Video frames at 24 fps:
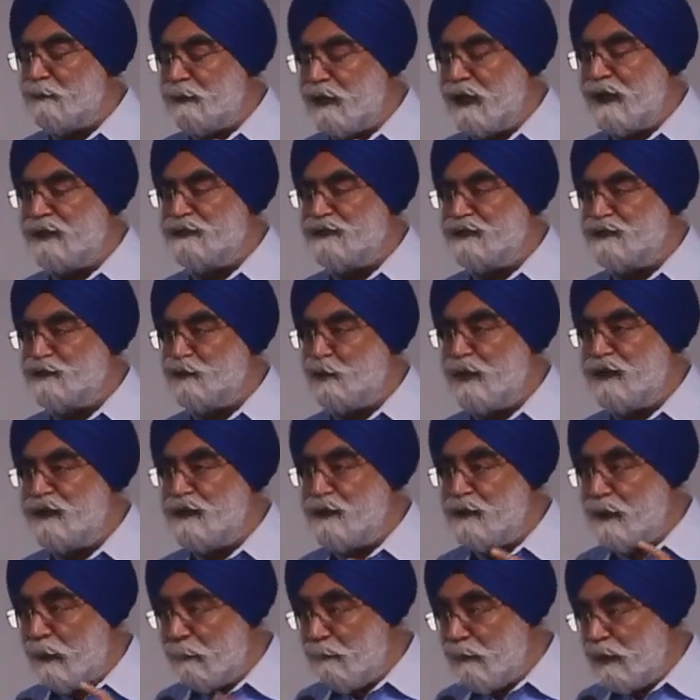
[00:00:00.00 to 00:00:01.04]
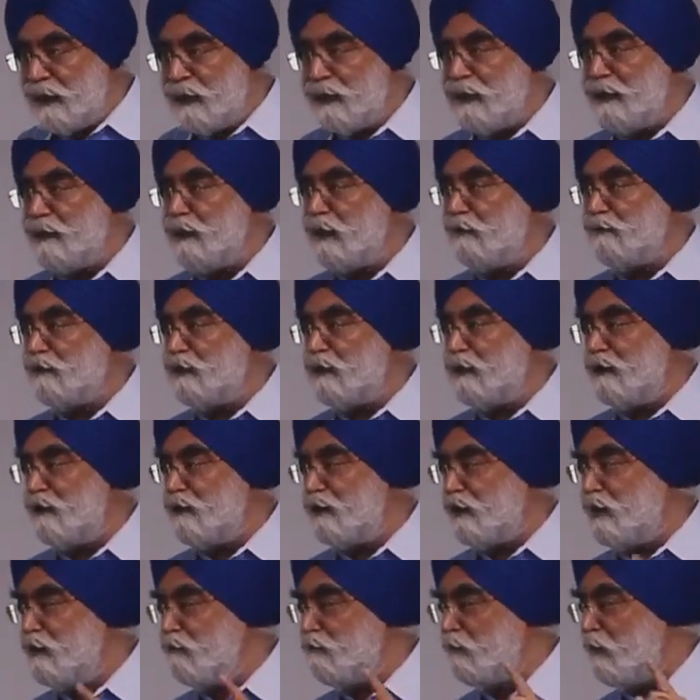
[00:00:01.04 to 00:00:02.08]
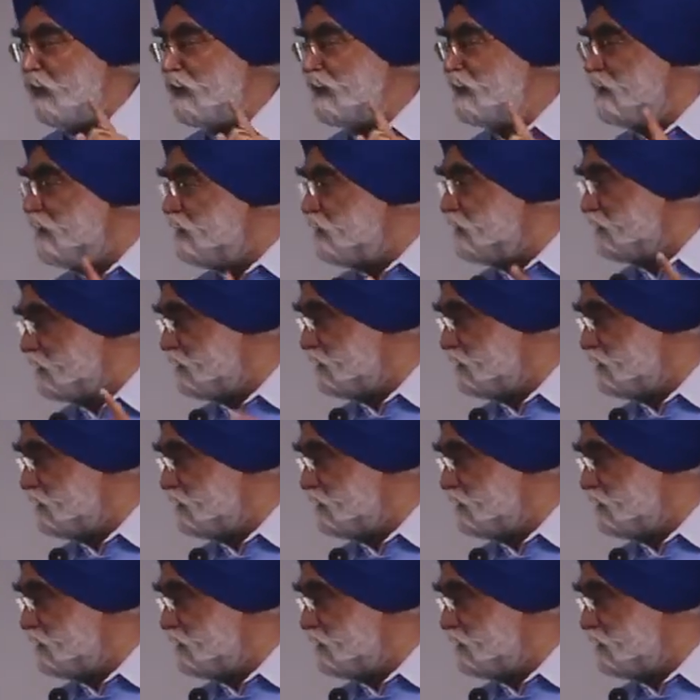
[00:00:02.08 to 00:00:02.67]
prices were doubling in our country in 1 year.